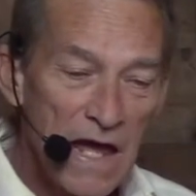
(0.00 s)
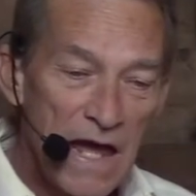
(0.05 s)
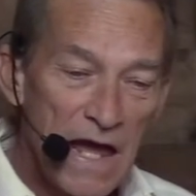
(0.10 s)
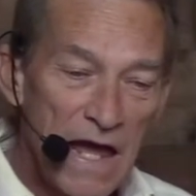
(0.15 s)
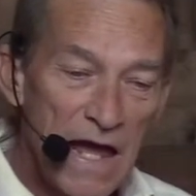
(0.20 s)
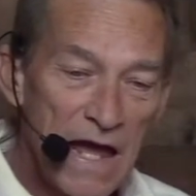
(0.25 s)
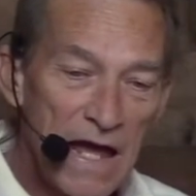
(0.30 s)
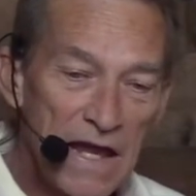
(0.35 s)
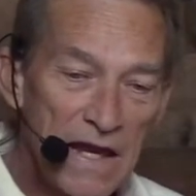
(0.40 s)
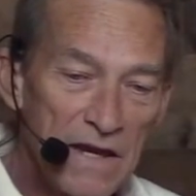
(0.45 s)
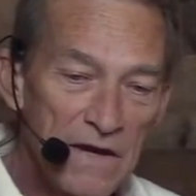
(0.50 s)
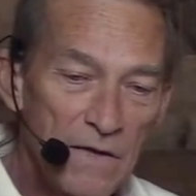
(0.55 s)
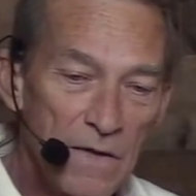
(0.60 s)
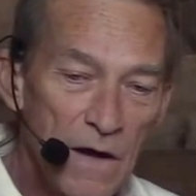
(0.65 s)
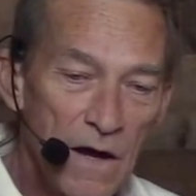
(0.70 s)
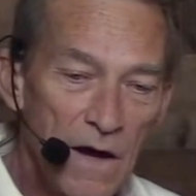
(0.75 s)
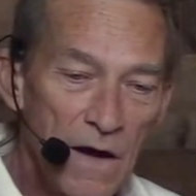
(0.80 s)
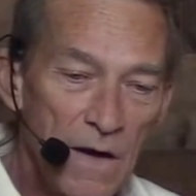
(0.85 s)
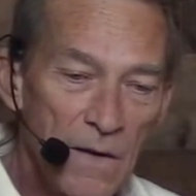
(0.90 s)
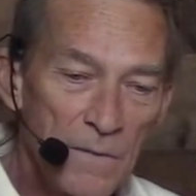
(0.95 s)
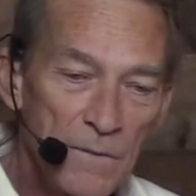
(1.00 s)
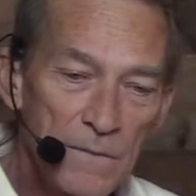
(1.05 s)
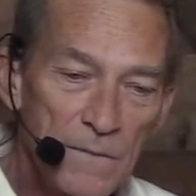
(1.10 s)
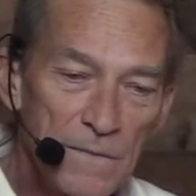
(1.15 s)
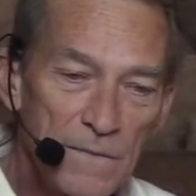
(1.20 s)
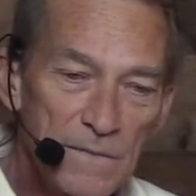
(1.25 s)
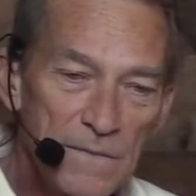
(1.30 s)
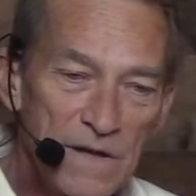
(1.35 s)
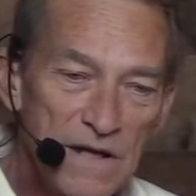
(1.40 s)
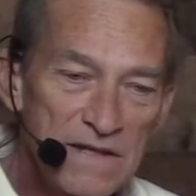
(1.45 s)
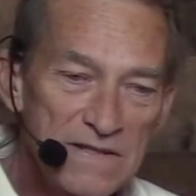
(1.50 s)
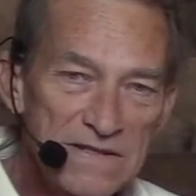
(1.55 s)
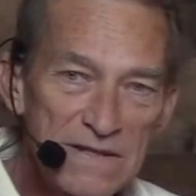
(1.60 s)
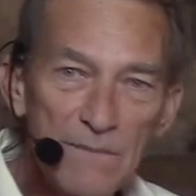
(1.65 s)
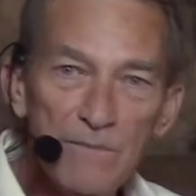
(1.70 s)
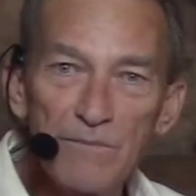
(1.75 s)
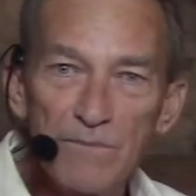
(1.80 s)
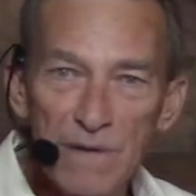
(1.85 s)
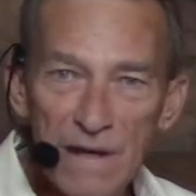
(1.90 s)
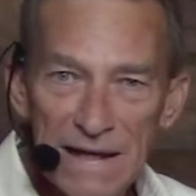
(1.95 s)
And it's a
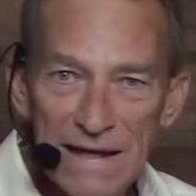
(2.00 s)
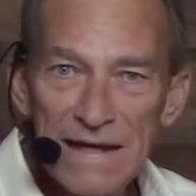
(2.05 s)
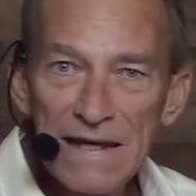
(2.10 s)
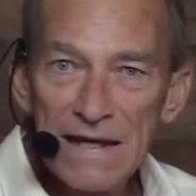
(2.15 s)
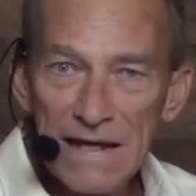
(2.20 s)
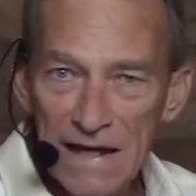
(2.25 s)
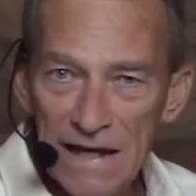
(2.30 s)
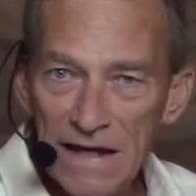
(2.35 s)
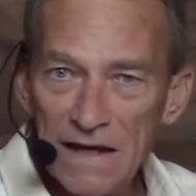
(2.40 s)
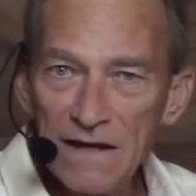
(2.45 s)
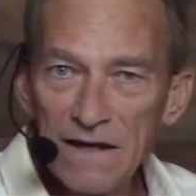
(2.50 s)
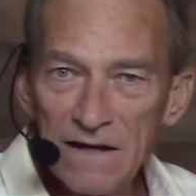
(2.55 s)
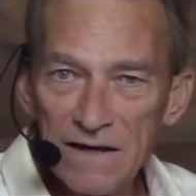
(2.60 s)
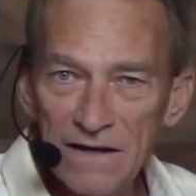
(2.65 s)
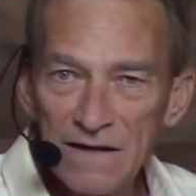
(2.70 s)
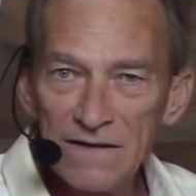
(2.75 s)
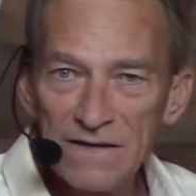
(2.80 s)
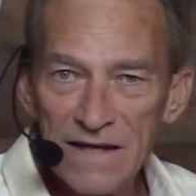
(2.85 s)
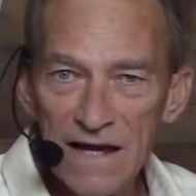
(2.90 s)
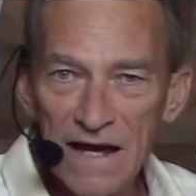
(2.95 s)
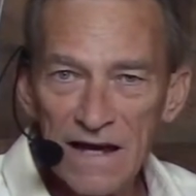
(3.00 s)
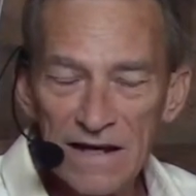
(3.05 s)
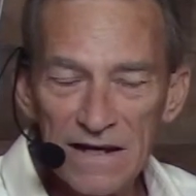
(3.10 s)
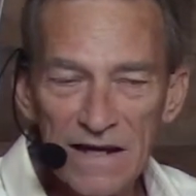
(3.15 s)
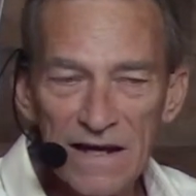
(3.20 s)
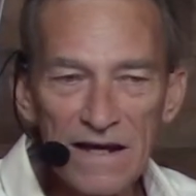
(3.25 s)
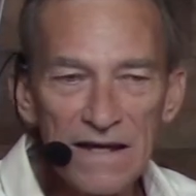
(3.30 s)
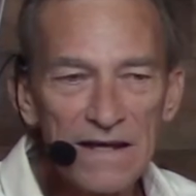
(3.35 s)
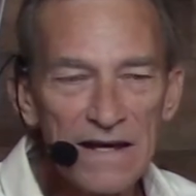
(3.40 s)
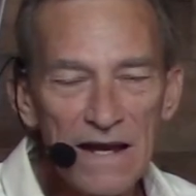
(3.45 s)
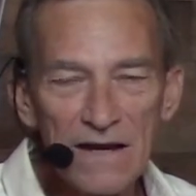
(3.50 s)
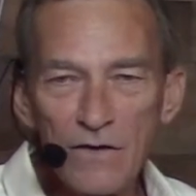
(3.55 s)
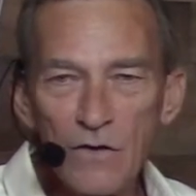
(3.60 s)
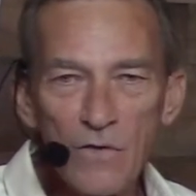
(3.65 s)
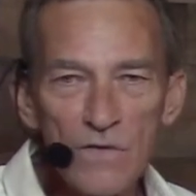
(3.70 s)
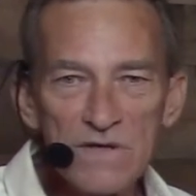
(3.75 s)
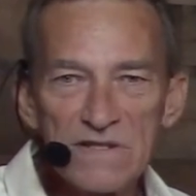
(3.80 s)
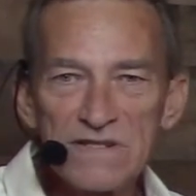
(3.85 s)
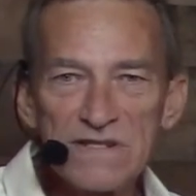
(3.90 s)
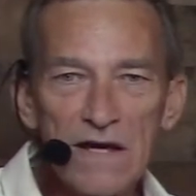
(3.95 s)
bleeding technique, and I know
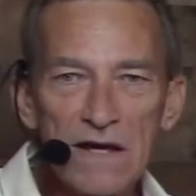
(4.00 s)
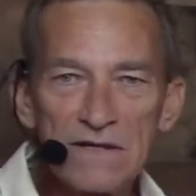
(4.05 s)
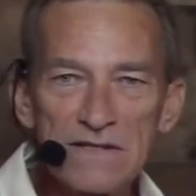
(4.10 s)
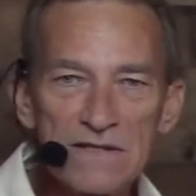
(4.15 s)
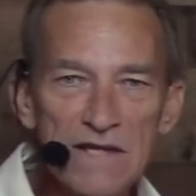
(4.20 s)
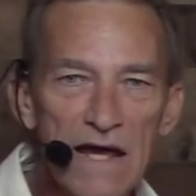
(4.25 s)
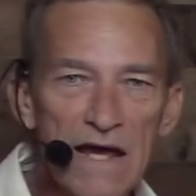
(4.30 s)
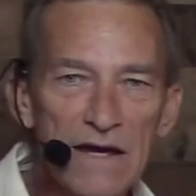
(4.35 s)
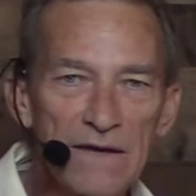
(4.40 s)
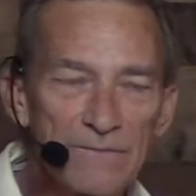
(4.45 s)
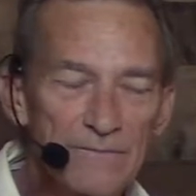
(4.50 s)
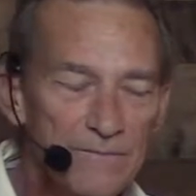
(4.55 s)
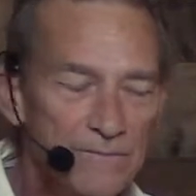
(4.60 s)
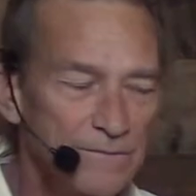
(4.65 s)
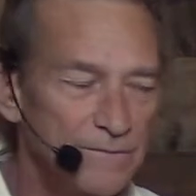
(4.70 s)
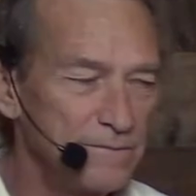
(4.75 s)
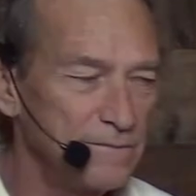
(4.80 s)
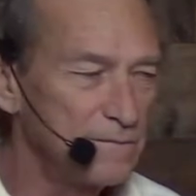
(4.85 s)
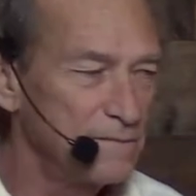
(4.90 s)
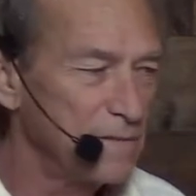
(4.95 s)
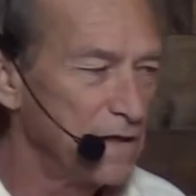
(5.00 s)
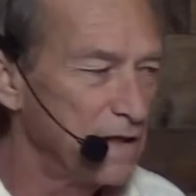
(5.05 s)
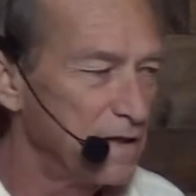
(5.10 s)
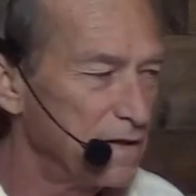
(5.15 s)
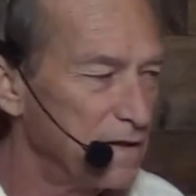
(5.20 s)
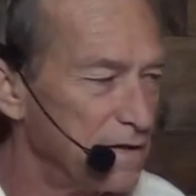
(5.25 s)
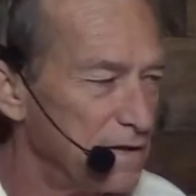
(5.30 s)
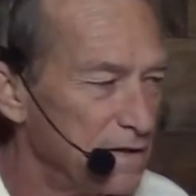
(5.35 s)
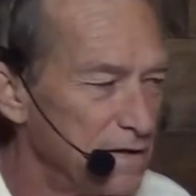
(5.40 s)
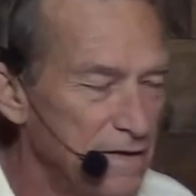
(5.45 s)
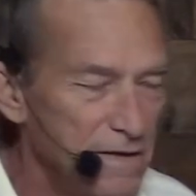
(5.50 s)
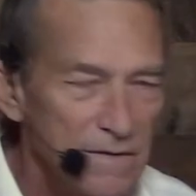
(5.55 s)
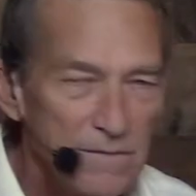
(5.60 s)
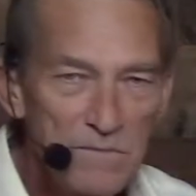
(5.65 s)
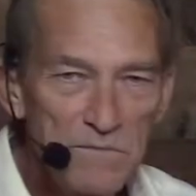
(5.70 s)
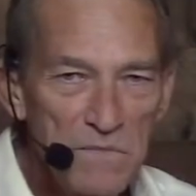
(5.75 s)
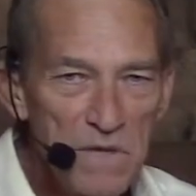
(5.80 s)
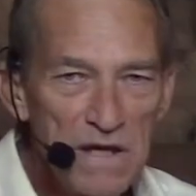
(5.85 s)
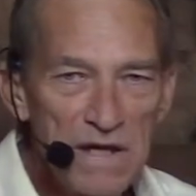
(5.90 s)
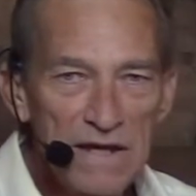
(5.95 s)
this sounds like
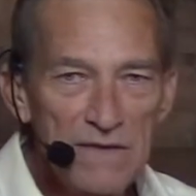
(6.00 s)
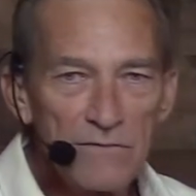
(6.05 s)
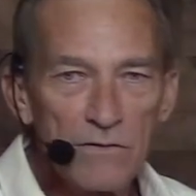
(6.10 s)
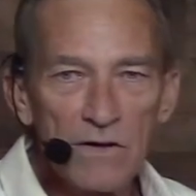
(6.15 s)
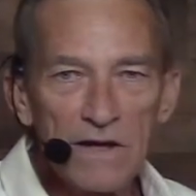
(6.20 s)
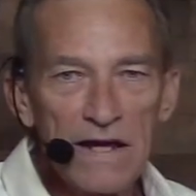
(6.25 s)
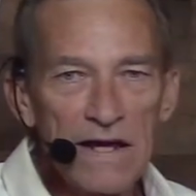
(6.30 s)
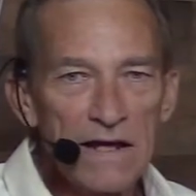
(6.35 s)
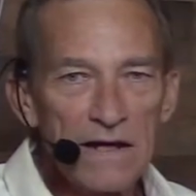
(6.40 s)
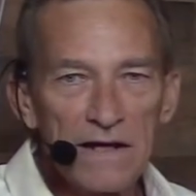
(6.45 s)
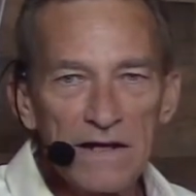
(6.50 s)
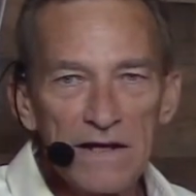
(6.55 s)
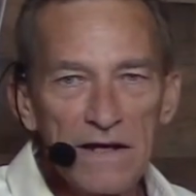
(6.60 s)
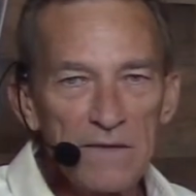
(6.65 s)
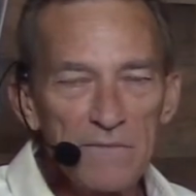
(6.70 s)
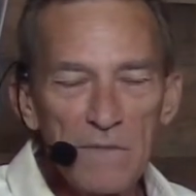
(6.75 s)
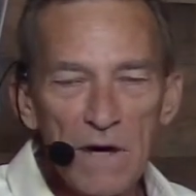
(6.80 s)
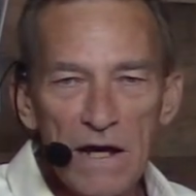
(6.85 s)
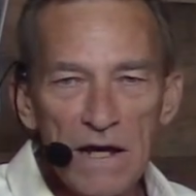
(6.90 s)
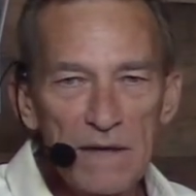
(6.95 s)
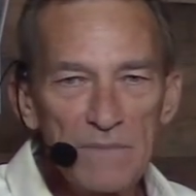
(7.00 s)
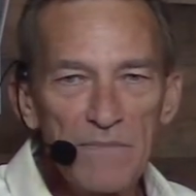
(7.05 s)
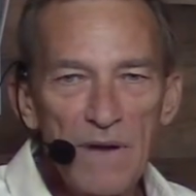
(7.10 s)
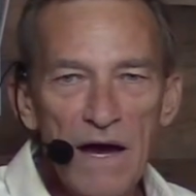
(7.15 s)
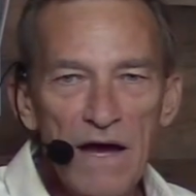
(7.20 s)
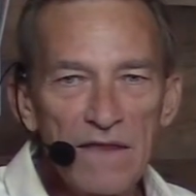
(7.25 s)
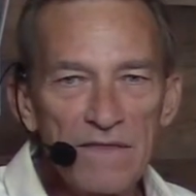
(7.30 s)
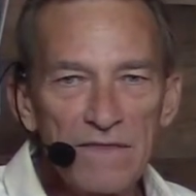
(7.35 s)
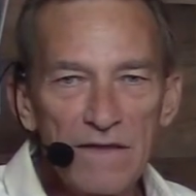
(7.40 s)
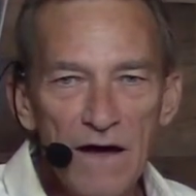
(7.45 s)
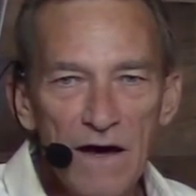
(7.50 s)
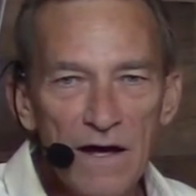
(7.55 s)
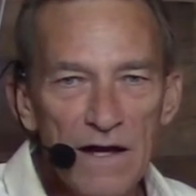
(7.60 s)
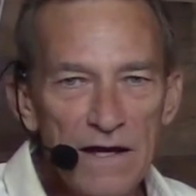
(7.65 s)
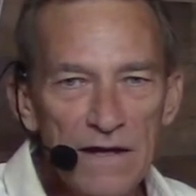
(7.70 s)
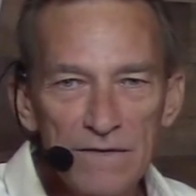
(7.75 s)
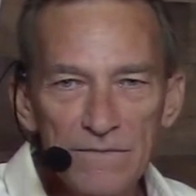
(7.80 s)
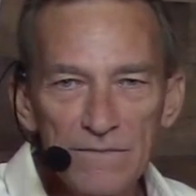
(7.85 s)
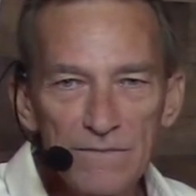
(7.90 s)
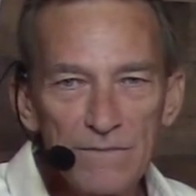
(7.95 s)
medieval England and Monty Python and
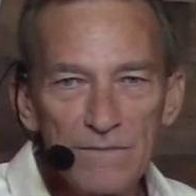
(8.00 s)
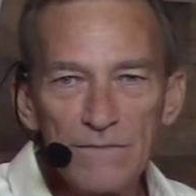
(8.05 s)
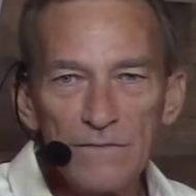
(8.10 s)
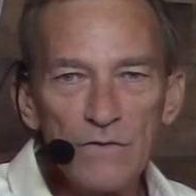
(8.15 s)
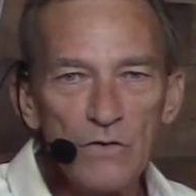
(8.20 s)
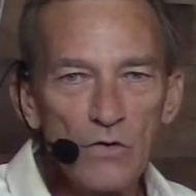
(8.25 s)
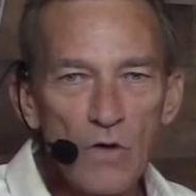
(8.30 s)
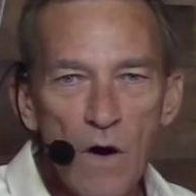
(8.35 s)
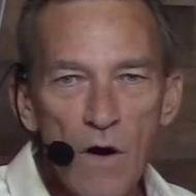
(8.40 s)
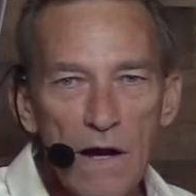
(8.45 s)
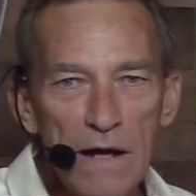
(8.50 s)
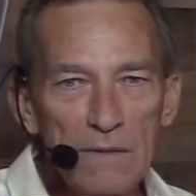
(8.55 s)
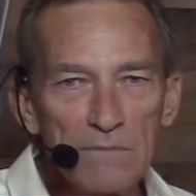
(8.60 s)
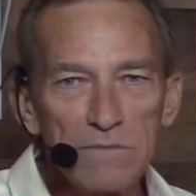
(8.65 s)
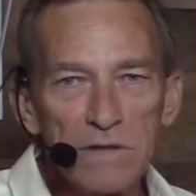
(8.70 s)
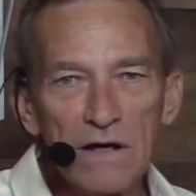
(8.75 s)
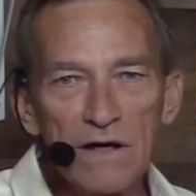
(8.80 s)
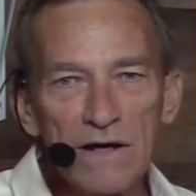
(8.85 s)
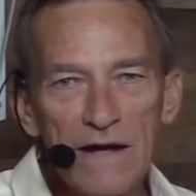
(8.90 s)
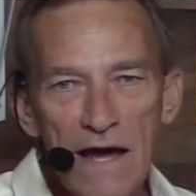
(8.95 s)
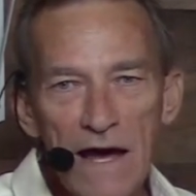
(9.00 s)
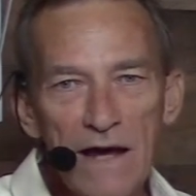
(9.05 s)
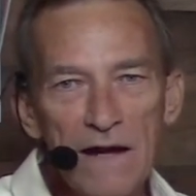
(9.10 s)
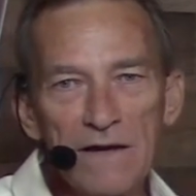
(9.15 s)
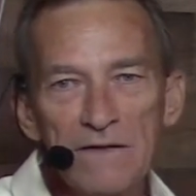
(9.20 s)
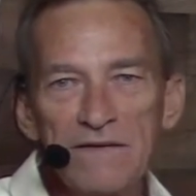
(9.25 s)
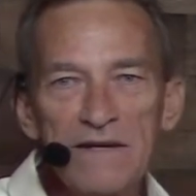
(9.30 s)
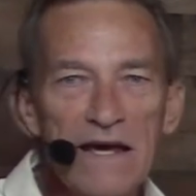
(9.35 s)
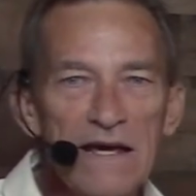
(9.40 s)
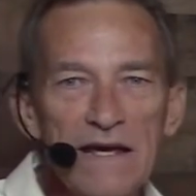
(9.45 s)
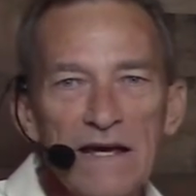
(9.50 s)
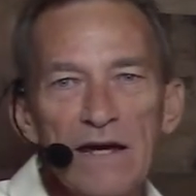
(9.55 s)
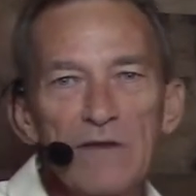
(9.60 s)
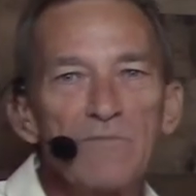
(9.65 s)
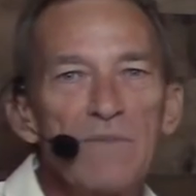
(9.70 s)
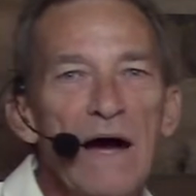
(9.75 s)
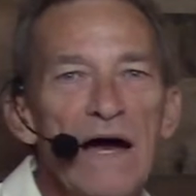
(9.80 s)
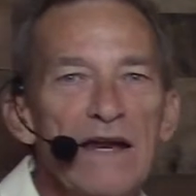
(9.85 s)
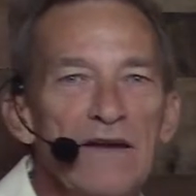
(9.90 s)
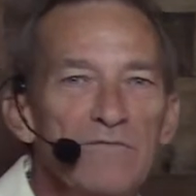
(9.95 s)
drawing blood out and taking a
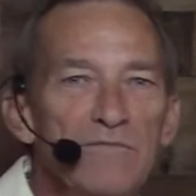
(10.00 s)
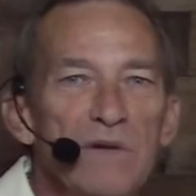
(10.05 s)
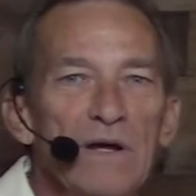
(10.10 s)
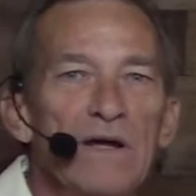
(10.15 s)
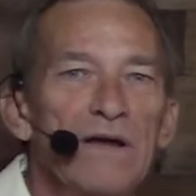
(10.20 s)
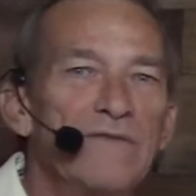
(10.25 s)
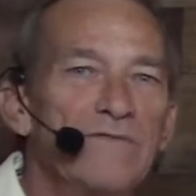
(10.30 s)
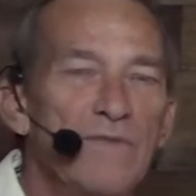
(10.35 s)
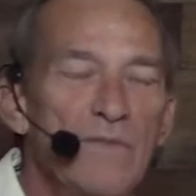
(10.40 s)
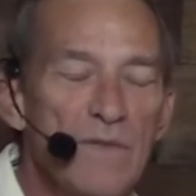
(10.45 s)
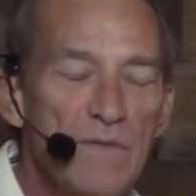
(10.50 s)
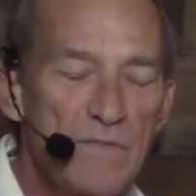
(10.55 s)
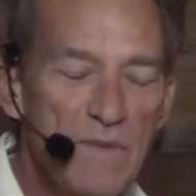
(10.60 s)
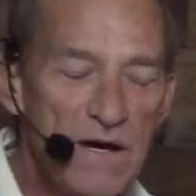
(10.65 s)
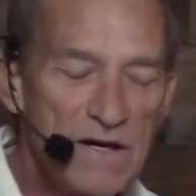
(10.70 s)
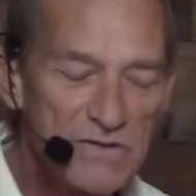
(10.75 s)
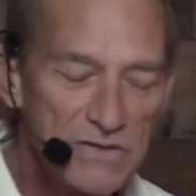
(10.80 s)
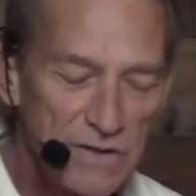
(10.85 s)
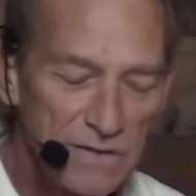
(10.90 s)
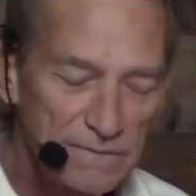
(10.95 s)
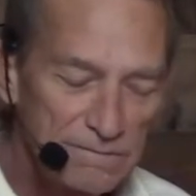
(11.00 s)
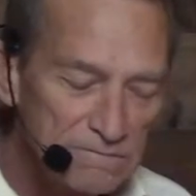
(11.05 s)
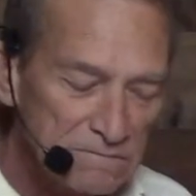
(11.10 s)
pint of blood from the patient.